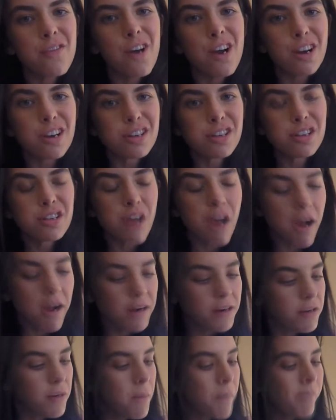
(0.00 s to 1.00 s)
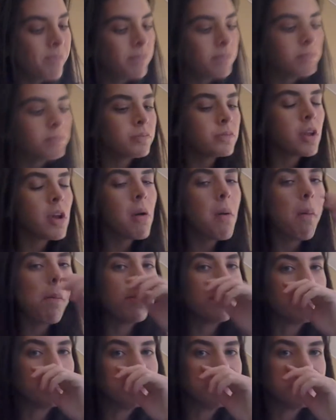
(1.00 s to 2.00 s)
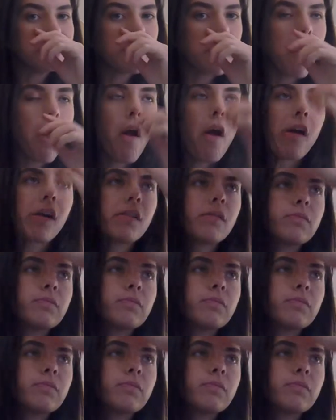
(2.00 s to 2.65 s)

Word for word: fucking sucks. And, uh,